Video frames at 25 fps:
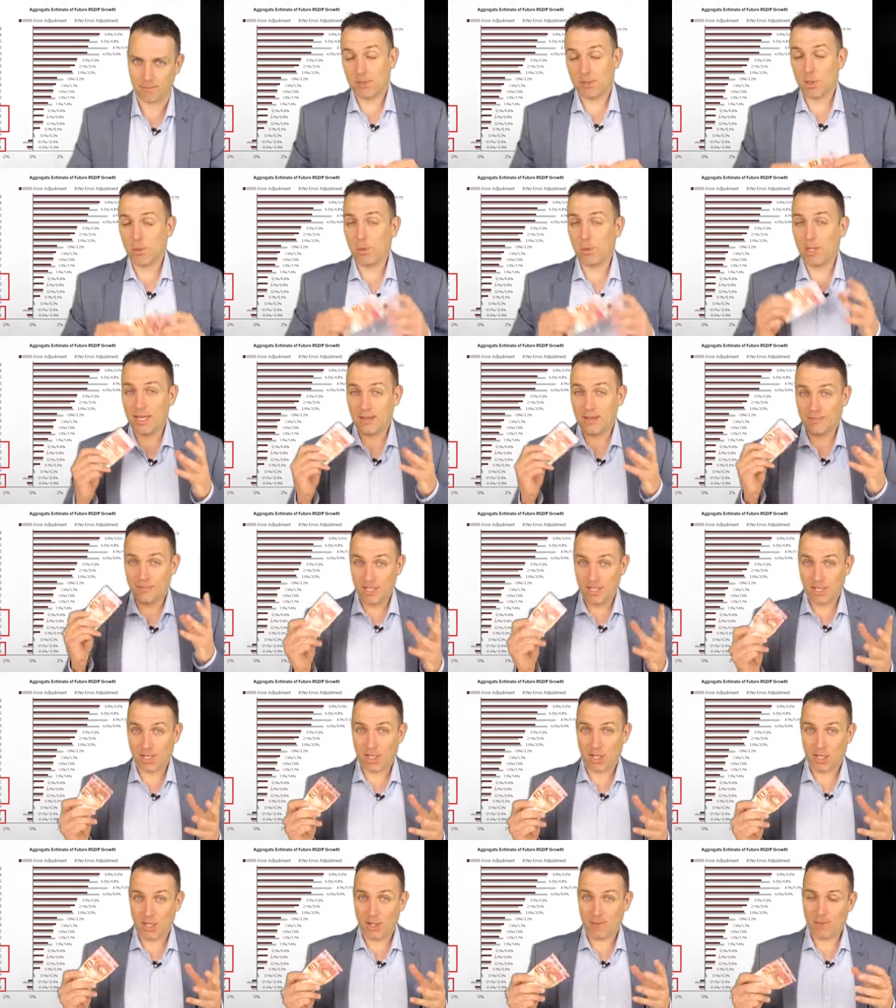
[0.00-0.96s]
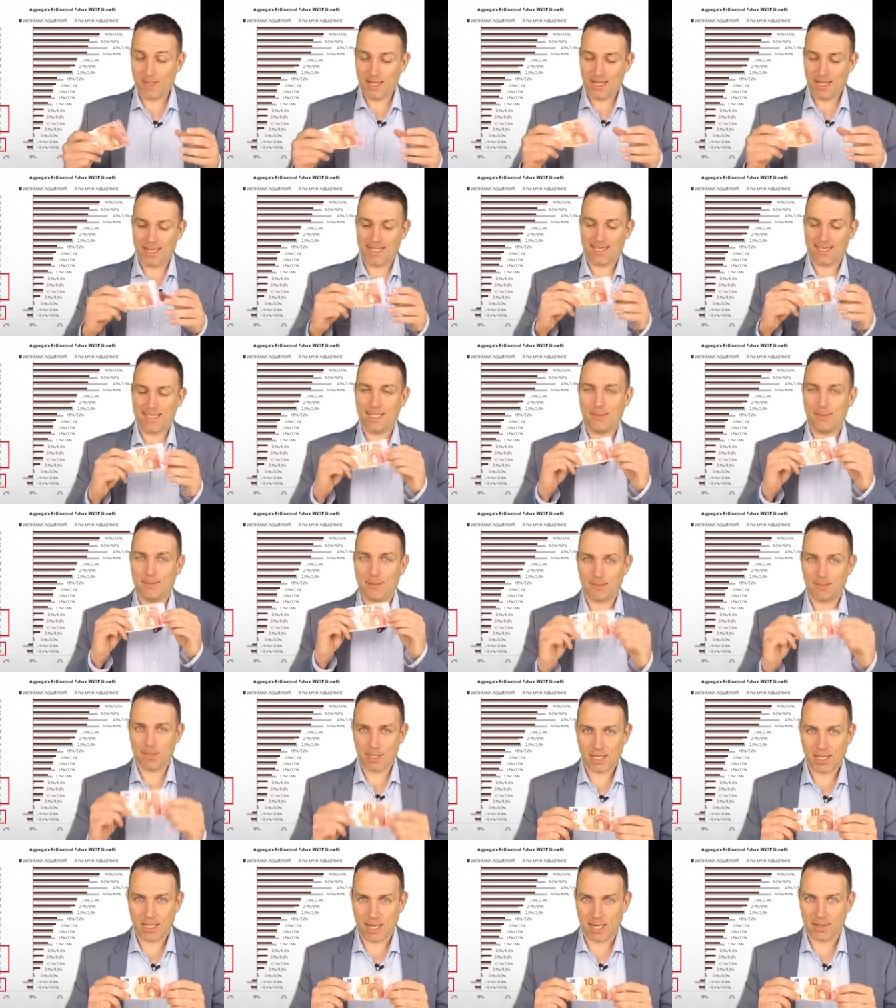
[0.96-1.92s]
So we have the economy, let's see
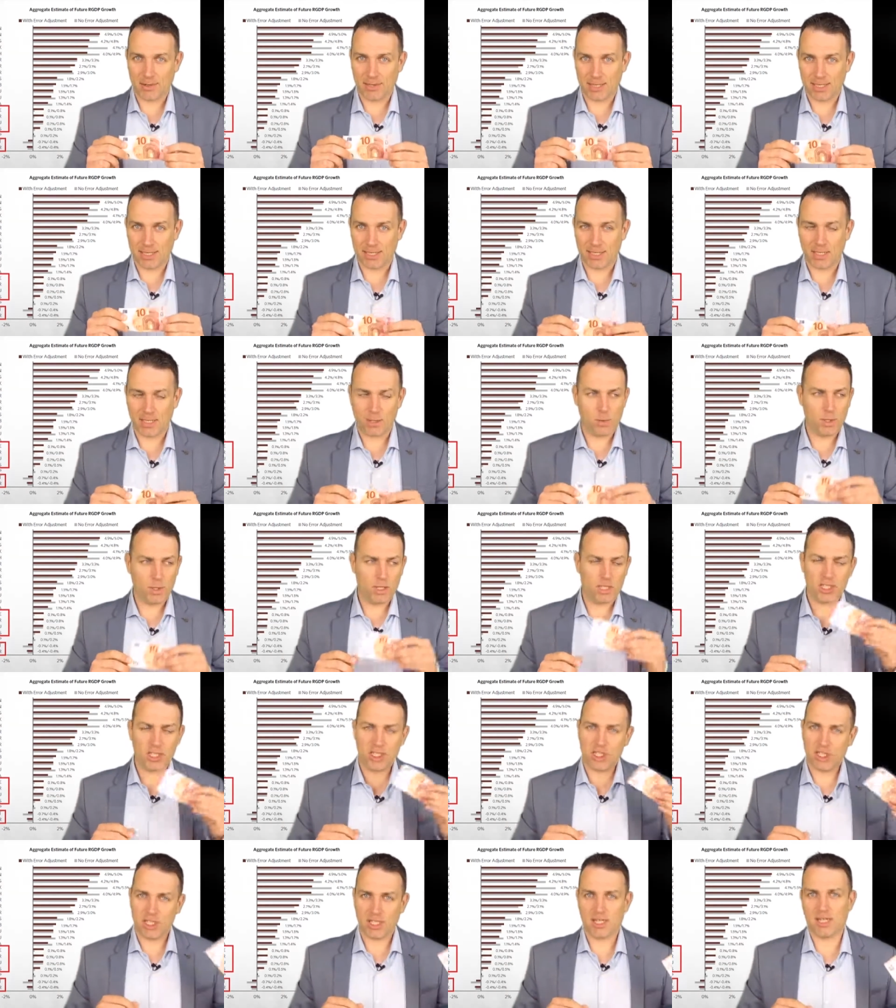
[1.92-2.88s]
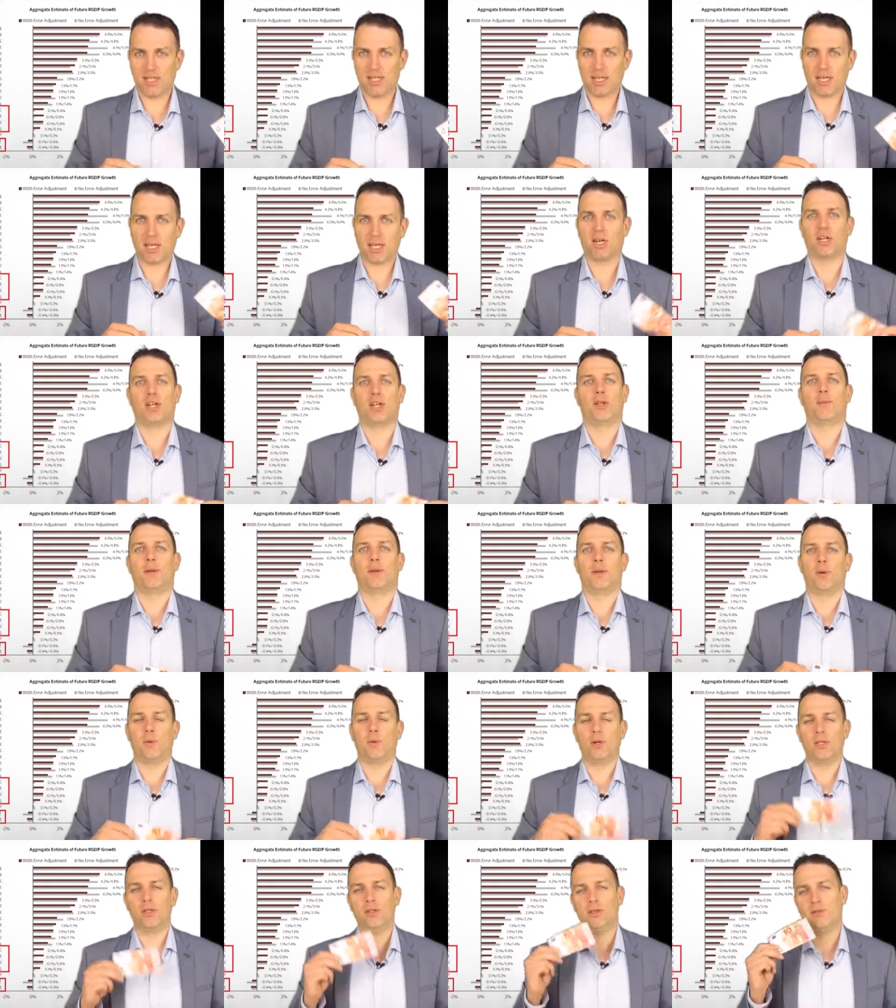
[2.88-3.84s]
about the currency. With a shitty economy,
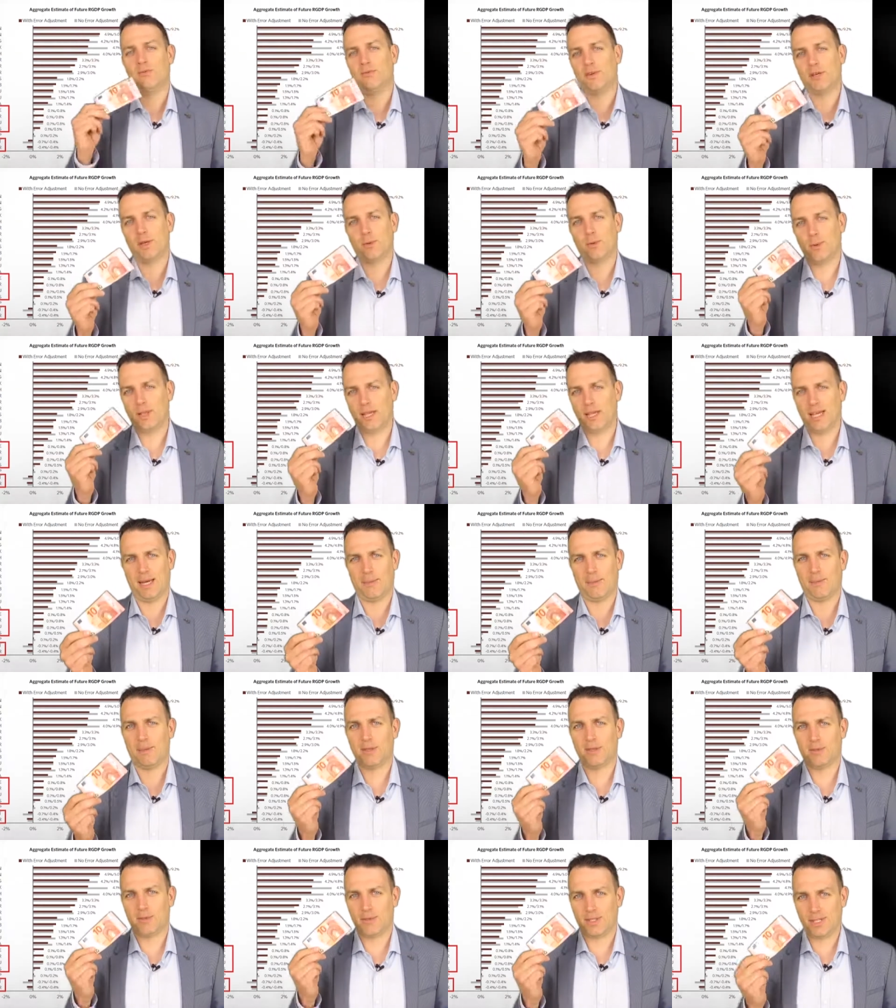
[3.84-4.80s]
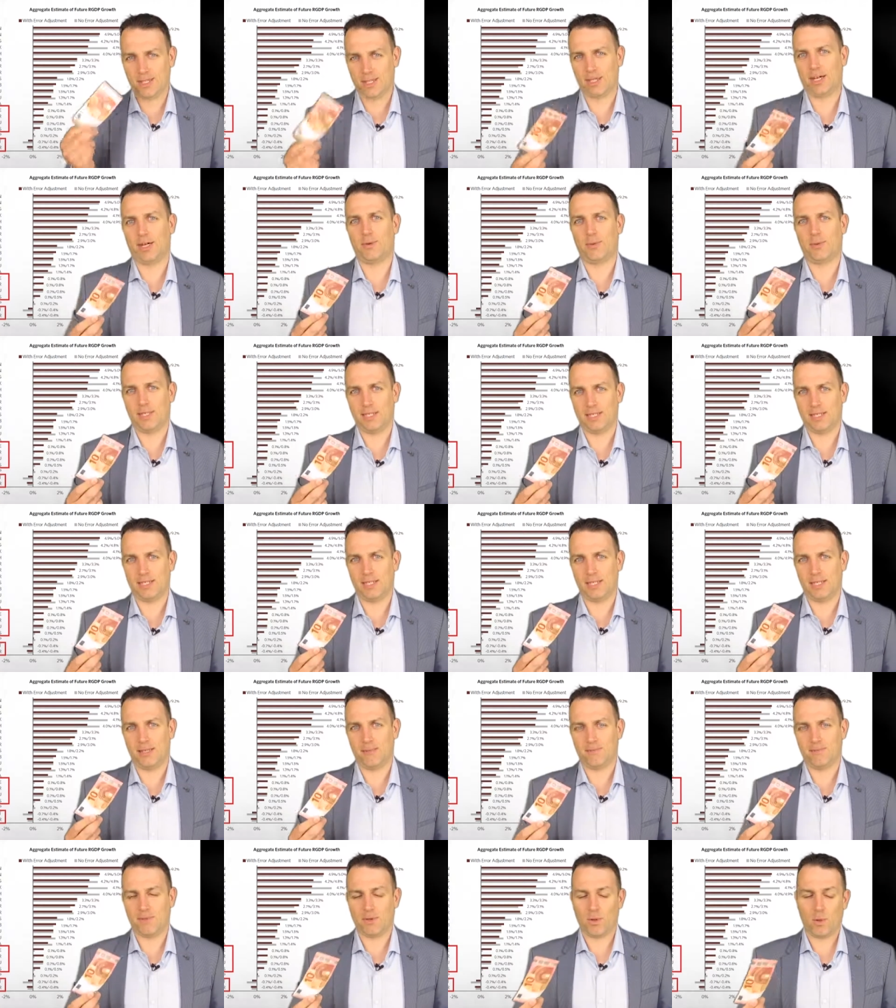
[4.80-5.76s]
what do you think will happen to the
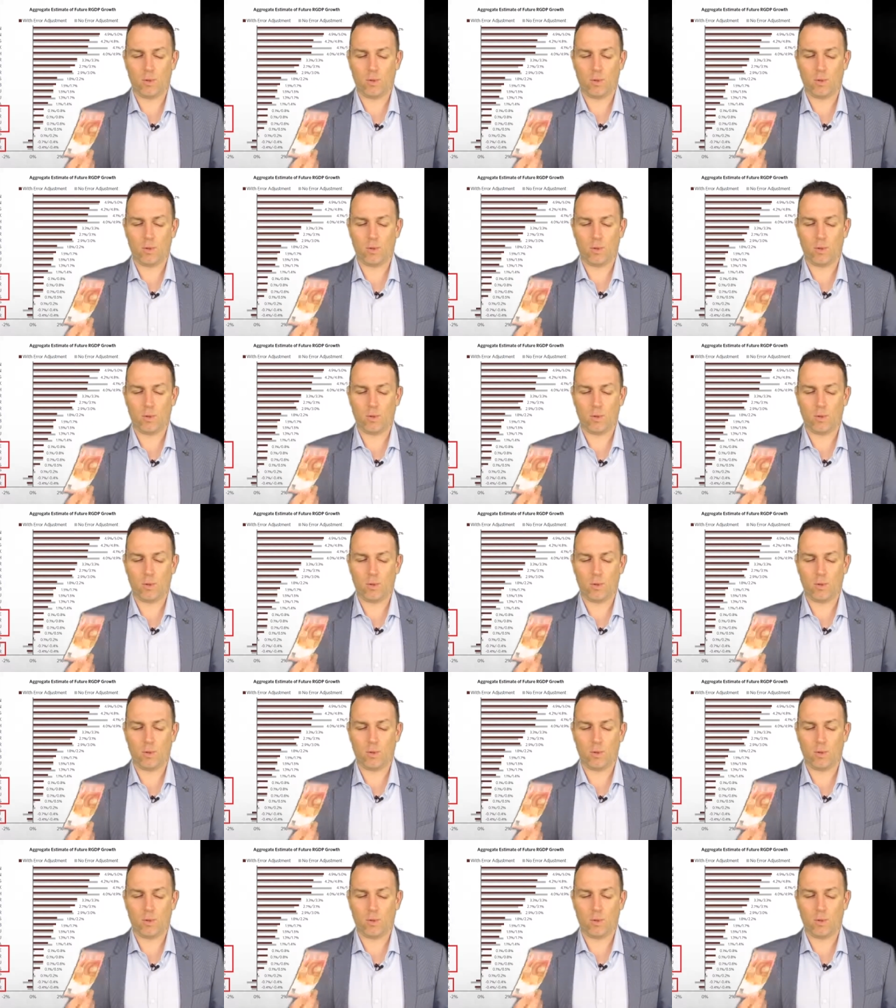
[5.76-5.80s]
currency?